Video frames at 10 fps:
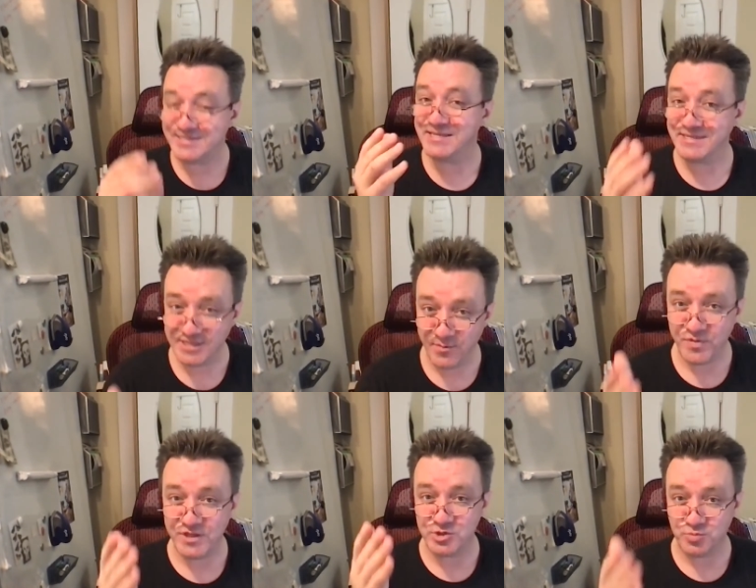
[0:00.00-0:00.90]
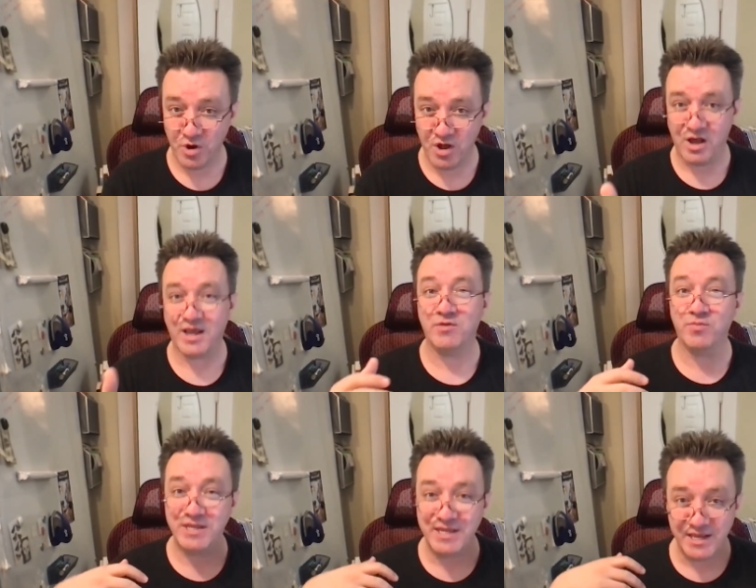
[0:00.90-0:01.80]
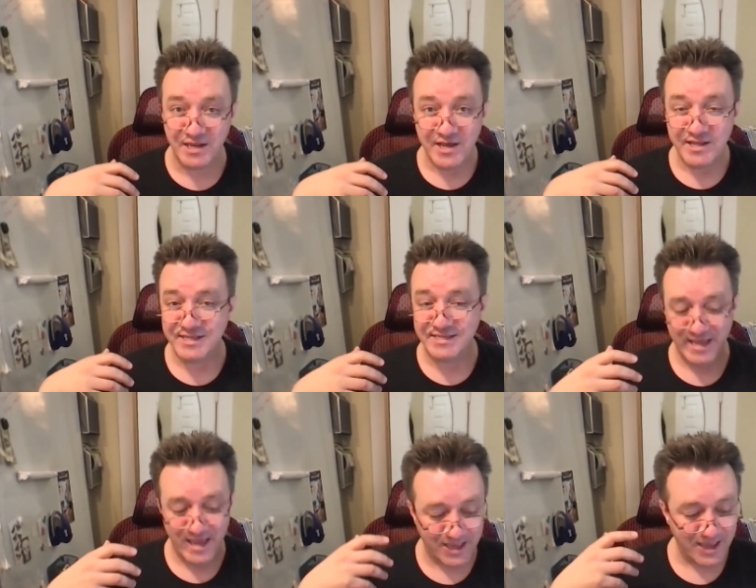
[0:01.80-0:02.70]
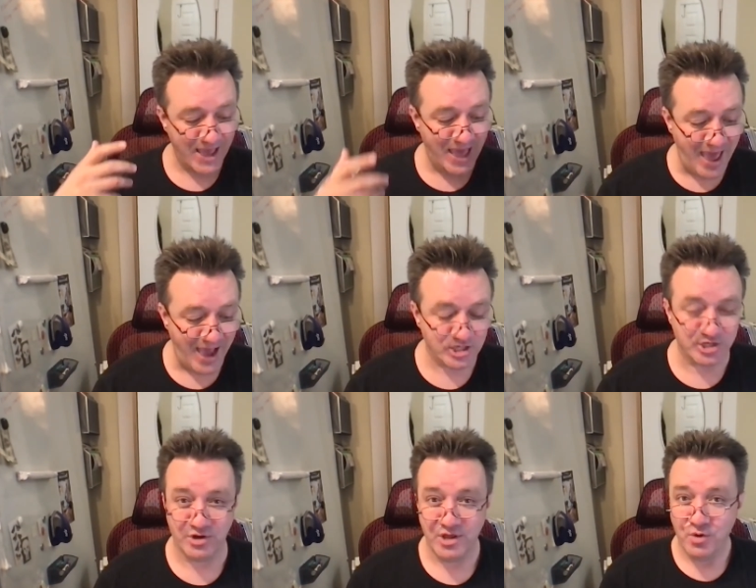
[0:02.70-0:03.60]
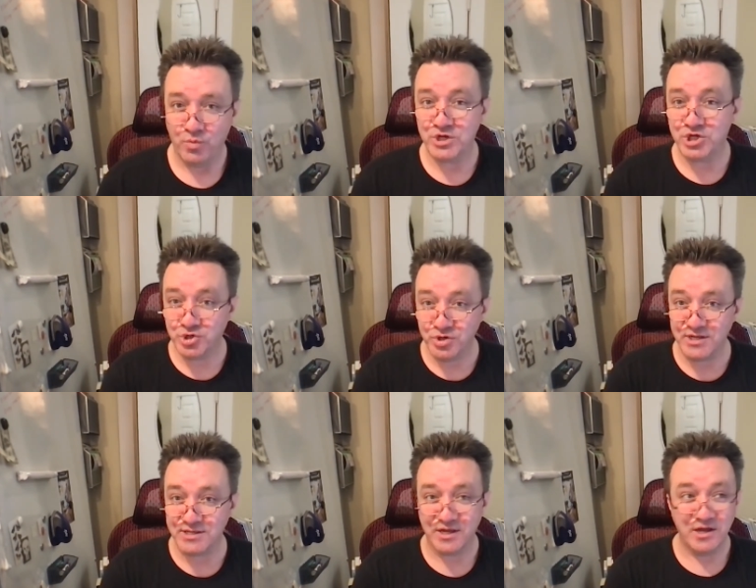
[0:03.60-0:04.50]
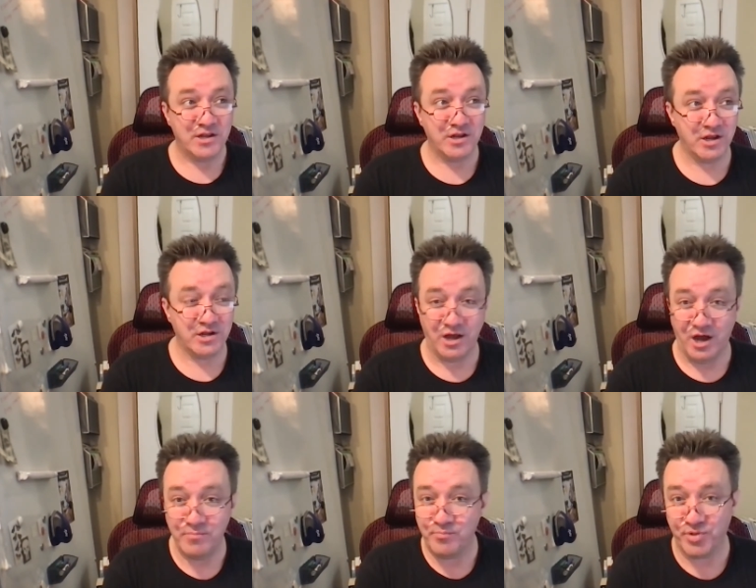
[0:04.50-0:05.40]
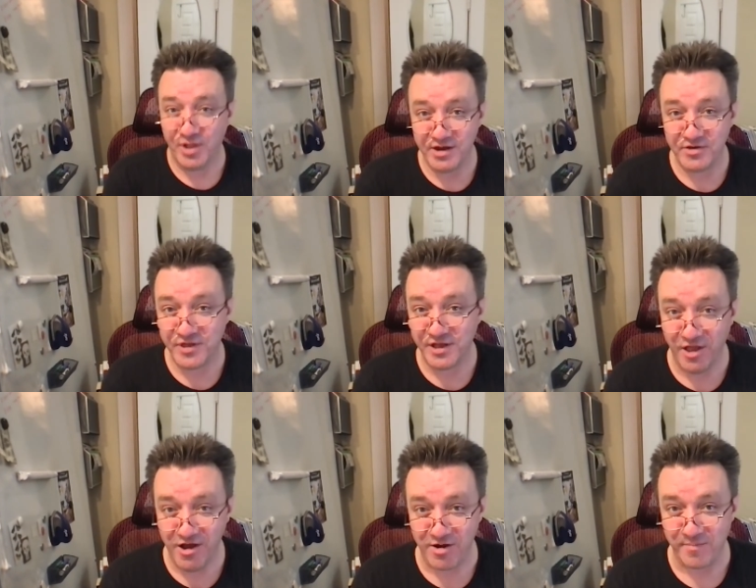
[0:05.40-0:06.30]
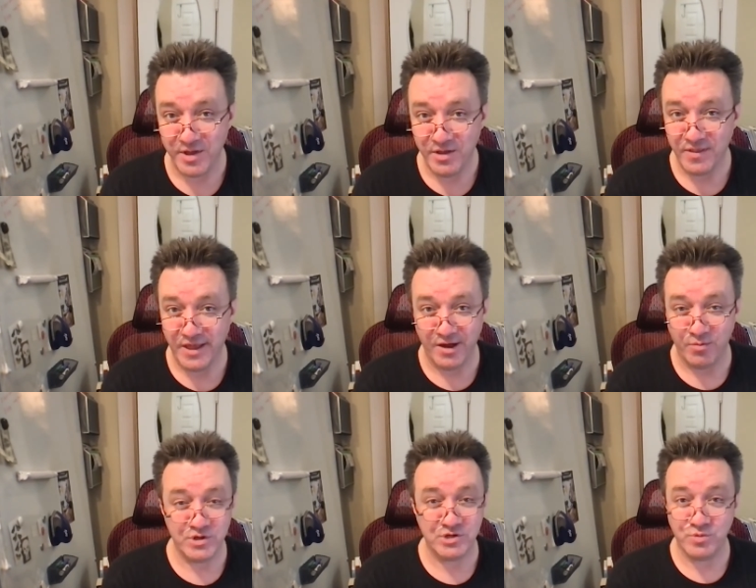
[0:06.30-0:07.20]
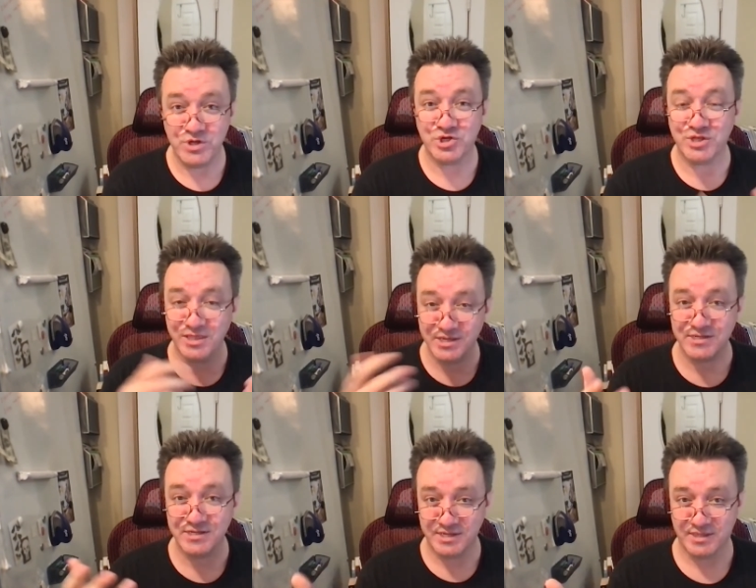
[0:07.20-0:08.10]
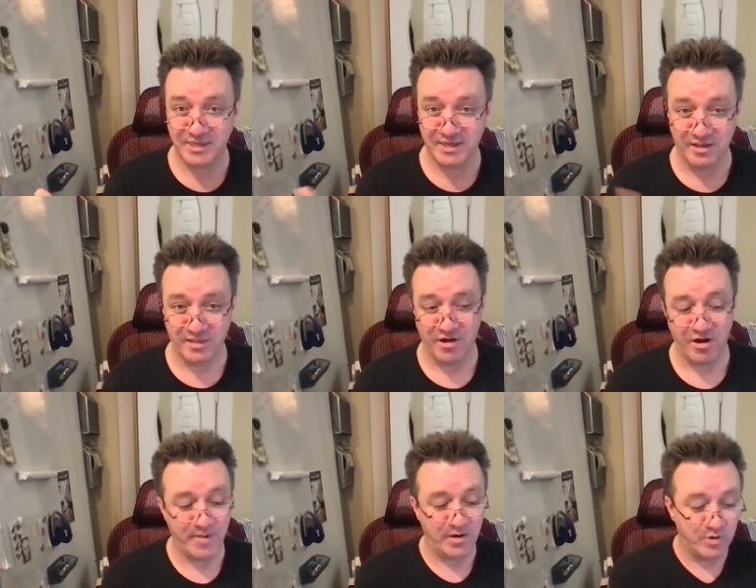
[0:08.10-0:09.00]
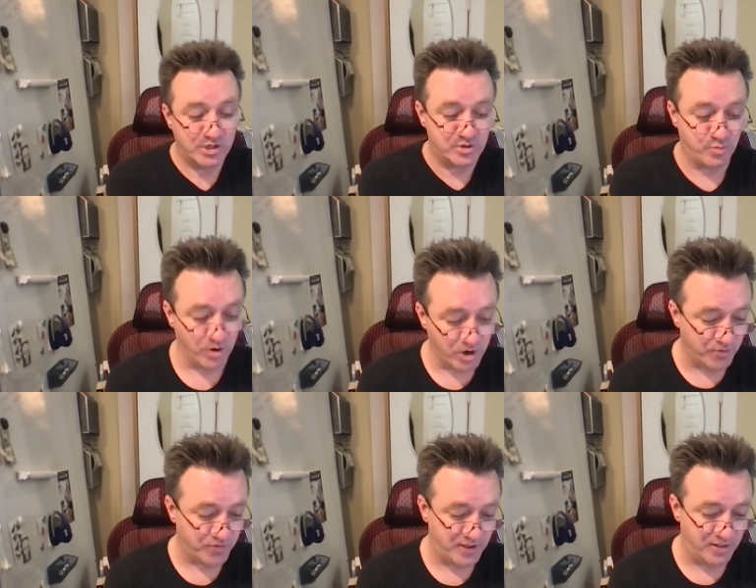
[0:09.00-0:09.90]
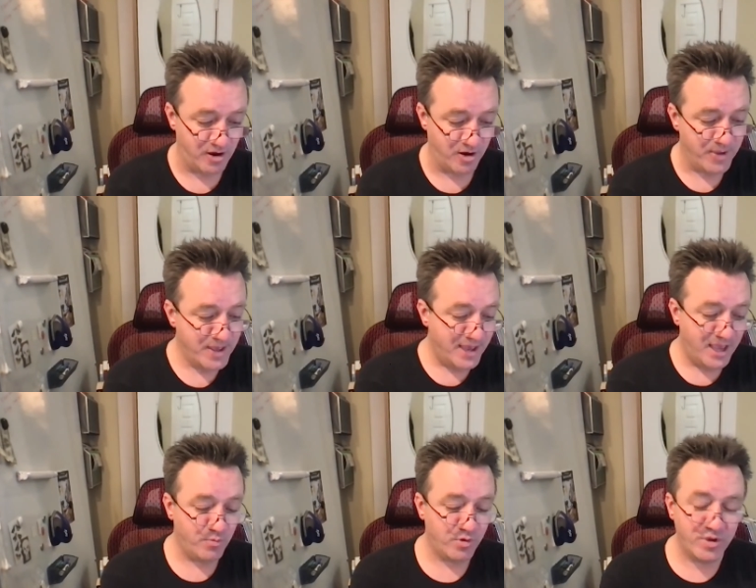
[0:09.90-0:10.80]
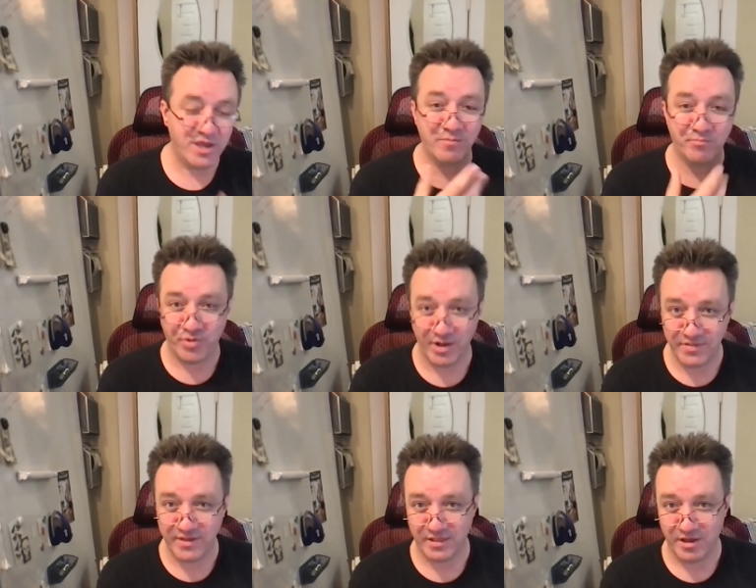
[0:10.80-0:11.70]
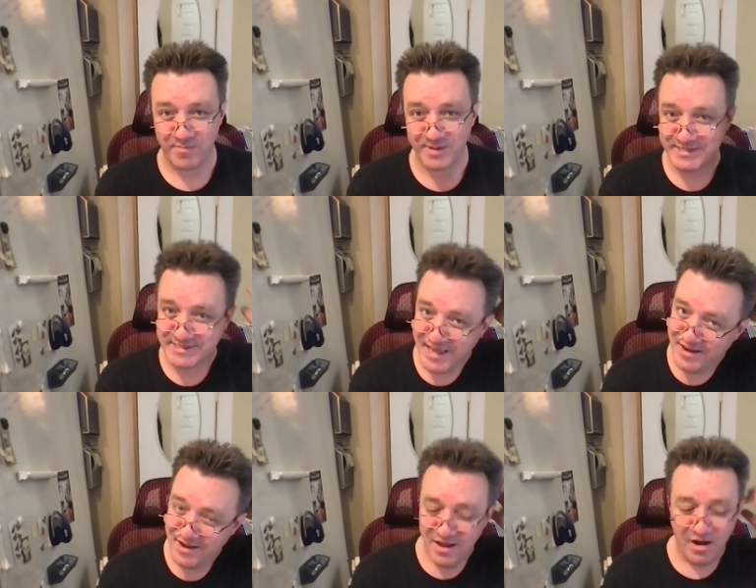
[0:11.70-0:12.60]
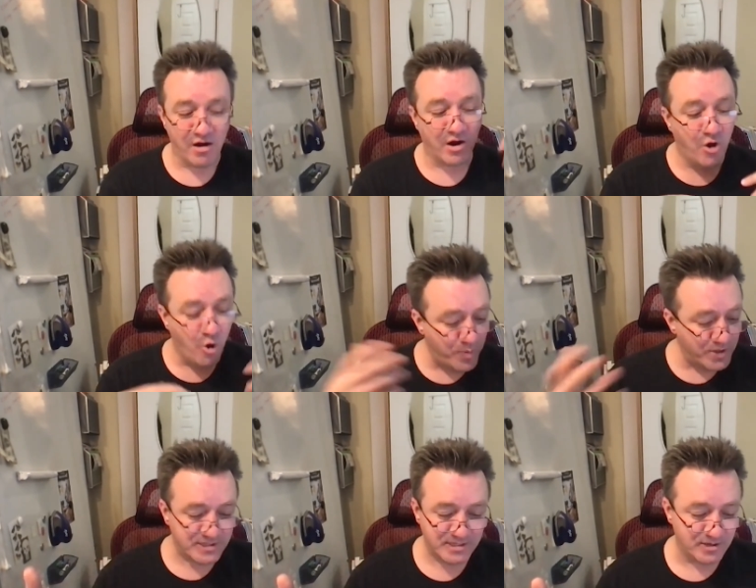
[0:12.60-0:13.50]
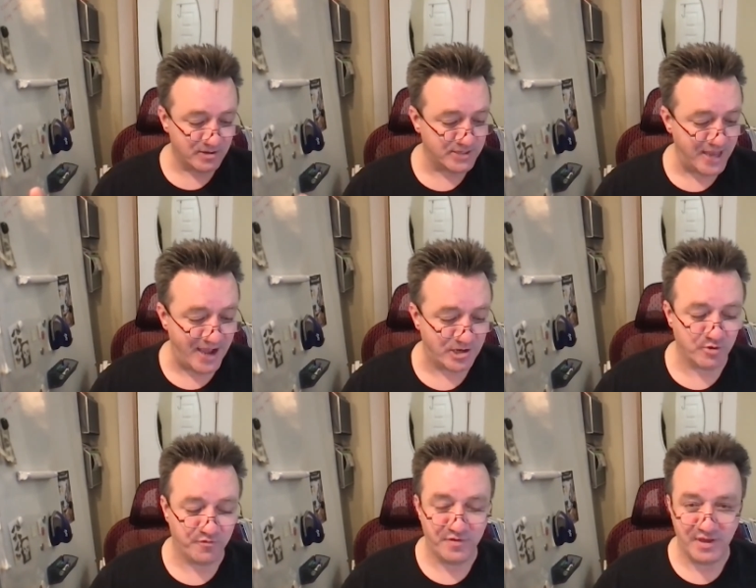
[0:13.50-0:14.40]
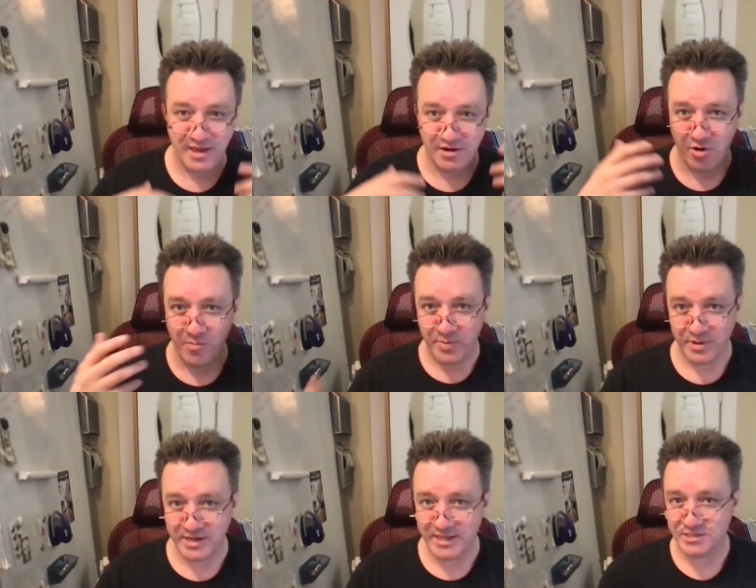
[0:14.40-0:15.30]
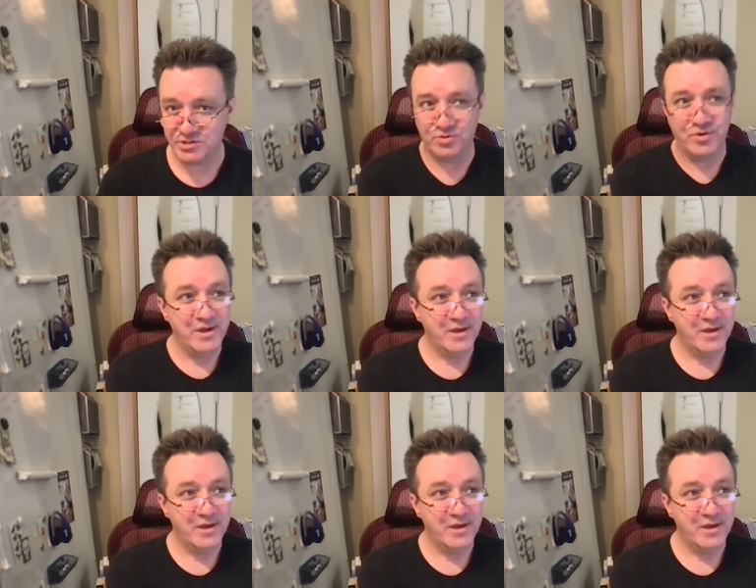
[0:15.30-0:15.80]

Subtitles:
that something's wrong and we need to take action. We shouldn't unplug the alarm. We should listen to the alarm, and we should work with the alarm. And when we unplug the alarm instead, our coping skills atrophy, and our ability to